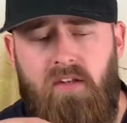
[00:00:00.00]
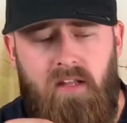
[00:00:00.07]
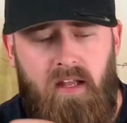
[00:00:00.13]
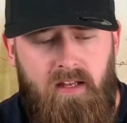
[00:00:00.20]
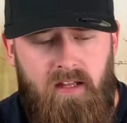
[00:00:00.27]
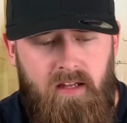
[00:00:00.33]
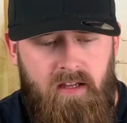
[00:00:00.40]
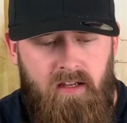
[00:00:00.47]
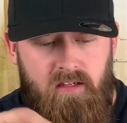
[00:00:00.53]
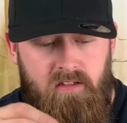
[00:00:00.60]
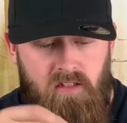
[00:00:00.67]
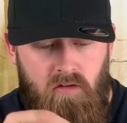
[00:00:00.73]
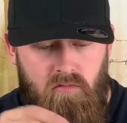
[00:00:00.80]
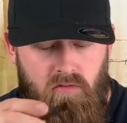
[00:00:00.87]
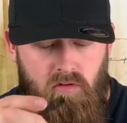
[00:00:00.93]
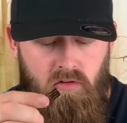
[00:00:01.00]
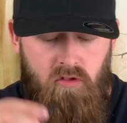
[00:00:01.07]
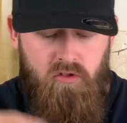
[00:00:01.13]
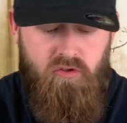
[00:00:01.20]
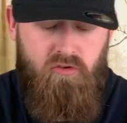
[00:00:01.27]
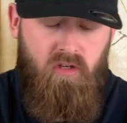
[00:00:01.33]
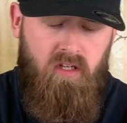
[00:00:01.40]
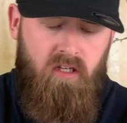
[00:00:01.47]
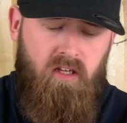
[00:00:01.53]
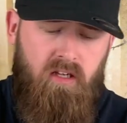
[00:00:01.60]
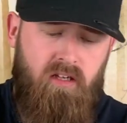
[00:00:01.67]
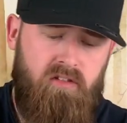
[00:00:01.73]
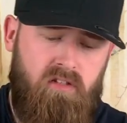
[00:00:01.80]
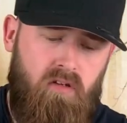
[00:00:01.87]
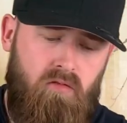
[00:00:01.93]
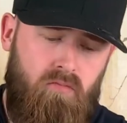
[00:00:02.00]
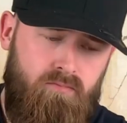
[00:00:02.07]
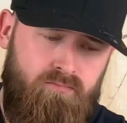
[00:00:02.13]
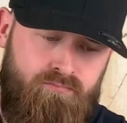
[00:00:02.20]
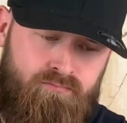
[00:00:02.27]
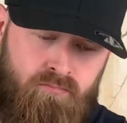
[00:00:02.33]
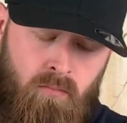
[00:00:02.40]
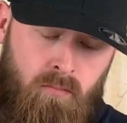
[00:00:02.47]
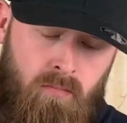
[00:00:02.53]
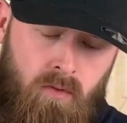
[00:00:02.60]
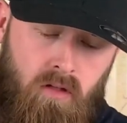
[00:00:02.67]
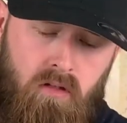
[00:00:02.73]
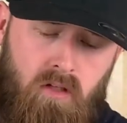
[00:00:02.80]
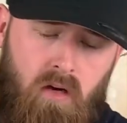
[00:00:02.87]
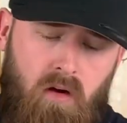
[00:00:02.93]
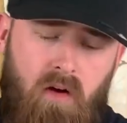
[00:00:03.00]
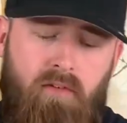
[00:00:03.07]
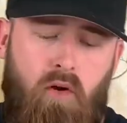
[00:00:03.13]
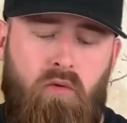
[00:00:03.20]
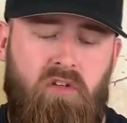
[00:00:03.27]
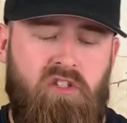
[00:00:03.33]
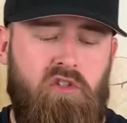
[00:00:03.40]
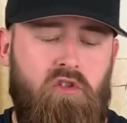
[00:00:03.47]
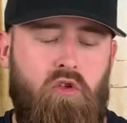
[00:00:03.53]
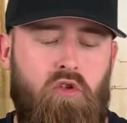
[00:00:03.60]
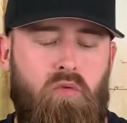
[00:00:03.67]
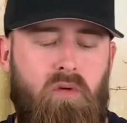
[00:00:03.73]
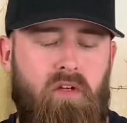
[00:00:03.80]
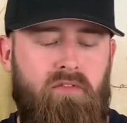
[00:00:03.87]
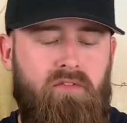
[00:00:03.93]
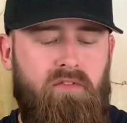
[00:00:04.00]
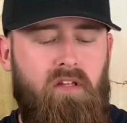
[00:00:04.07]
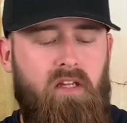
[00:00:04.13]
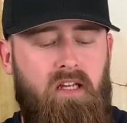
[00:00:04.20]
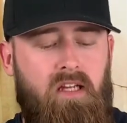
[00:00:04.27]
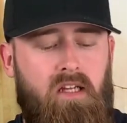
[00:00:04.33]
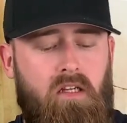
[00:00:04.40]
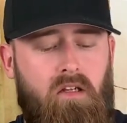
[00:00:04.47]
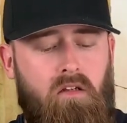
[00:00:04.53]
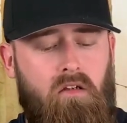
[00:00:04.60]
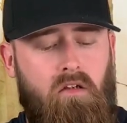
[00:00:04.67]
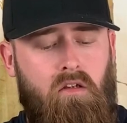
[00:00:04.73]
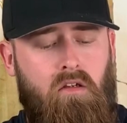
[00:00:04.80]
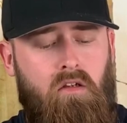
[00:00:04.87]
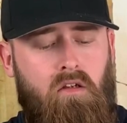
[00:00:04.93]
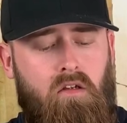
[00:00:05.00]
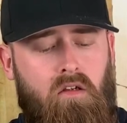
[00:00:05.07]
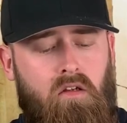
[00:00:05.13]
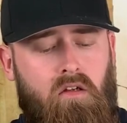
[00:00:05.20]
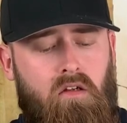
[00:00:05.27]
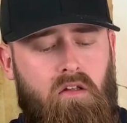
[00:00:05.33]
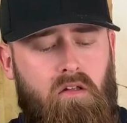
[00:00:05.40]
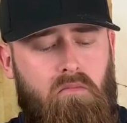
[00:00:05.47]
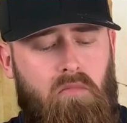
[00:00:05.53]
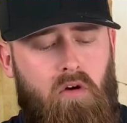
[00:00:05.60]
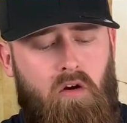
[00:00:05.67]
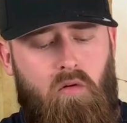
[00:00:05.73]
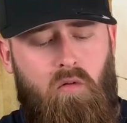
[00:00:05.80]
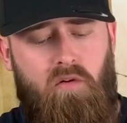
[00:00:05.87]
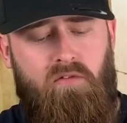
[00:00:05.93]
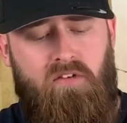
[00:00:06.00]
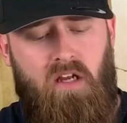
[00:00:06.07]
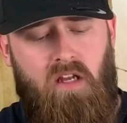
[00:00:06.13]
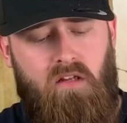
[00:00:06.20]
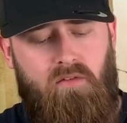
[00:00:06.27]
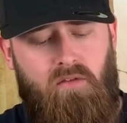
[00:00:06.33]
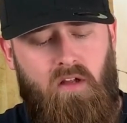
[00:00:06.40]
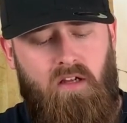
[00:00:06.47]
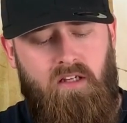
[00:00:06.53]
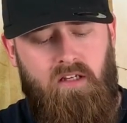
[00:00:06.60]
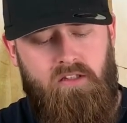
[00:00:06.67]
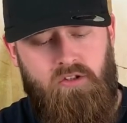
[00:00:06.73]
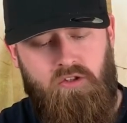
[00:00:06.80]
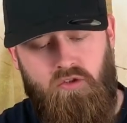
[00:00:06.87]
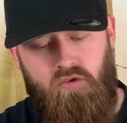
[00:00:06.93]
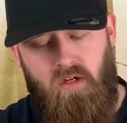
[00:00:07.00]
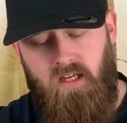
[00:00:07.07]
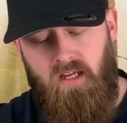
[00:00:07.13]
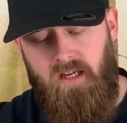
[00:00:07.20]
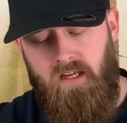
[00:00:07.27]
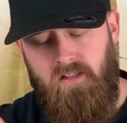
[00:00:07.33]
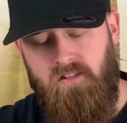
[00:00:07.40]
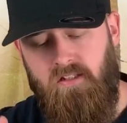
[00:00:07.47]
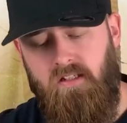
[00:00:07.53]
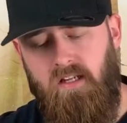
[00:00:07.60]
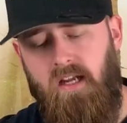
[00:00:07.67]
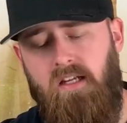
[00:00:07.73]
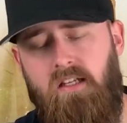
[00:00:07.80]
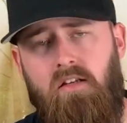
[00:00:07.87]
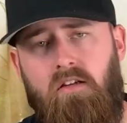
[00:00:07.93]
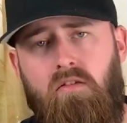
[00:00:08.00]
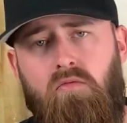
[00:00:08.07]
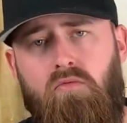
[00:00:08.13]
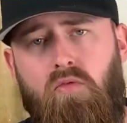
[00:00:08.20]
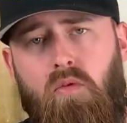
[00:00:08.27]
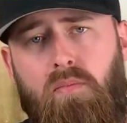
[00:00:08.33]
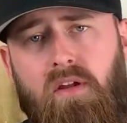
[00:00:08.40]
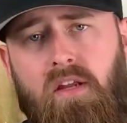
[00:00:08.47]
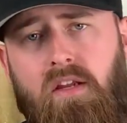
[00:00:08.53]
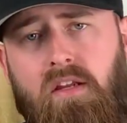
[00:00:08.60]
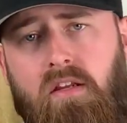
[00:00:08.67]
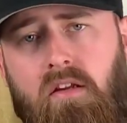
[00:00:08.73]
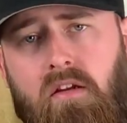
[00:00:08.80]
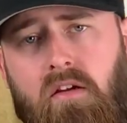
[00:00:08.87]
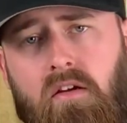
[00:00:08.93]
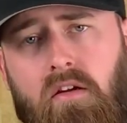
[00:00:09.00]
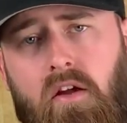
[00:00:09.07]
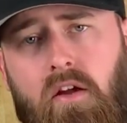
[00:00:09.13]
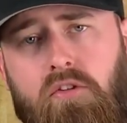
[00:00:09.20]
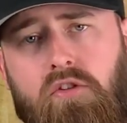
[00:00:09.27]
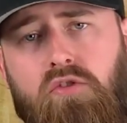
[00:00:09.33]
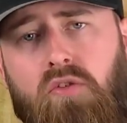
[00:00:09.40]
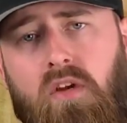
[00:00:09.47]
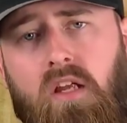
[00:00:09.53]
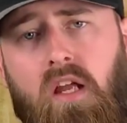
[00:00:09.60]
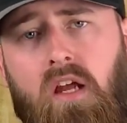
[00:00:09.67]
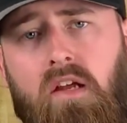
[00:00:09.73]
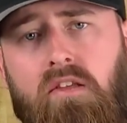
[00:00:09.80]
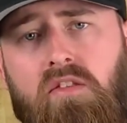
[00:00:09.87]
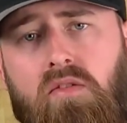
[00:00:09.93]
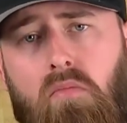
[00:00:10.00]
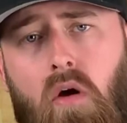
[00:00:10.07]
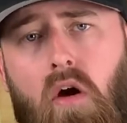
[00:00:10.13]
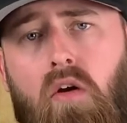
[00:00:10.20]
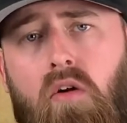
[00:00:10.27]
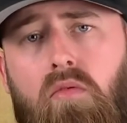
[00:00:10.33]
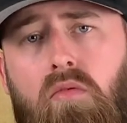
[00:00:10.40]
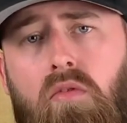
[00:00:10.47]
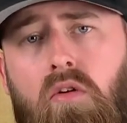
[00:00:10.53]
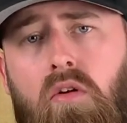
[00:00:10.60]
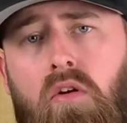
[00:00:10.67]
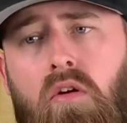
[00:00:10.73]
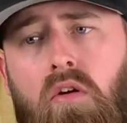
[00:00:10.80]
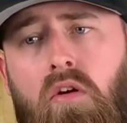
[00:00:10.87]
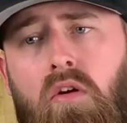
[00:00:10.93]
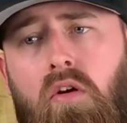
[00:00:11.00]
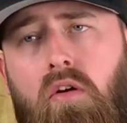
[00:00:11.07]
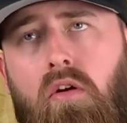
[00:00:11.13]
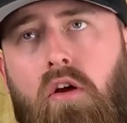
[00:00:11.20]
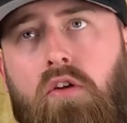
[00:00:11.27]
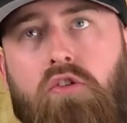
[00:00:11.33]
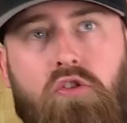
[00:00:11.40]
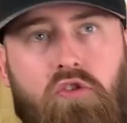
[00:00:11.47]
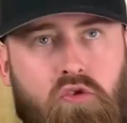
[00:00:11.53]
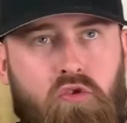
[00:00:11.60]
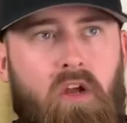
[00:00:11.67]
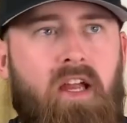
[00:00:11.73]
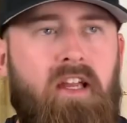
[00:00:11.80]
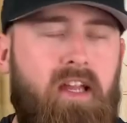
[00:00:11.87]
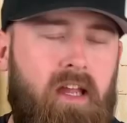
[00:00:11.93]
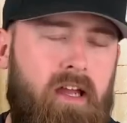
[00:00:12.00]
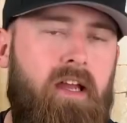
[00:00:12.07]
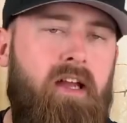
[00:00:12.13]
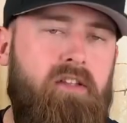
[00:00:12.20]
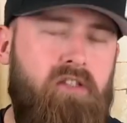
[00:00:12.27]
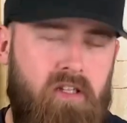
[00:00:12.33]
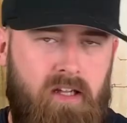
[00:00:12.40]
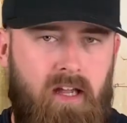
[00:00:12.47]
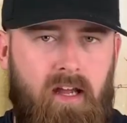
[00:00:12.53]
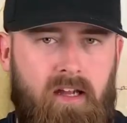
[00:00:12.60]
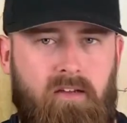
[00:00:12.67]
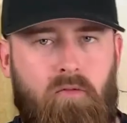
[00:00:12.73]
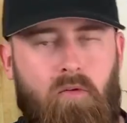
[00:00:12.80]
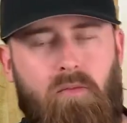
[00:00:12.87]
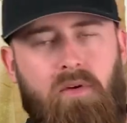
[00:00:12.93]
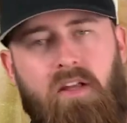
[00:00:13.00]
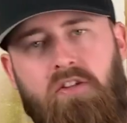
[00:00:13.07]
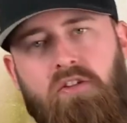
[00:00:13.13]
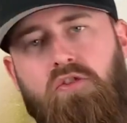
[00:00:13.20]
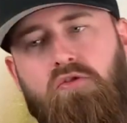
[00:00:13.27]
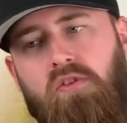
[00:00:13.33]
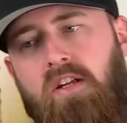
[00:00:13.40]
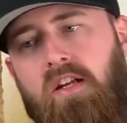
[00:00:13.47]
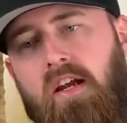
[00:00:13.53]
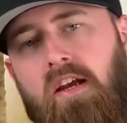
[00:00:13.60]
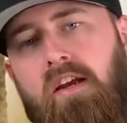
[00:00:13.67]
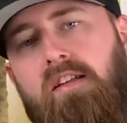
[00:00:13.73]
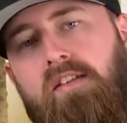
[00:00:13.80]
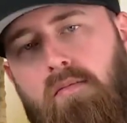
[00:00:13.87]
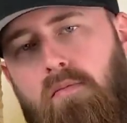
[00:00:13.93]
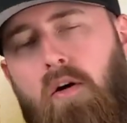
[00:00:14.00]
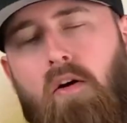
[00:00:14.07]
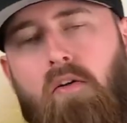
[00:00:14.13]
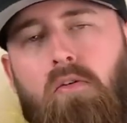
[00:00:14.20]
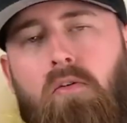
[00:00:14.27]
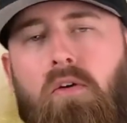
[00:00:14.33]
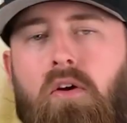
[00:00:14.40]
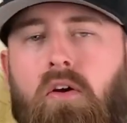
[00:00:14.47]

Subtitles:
dead hairs out, all the stray hairs out. Now I've always stuck with the motto of kind of like a stray hair today will be a straight hair tomorrow. A stray hair today will be a straight hair tomorrow.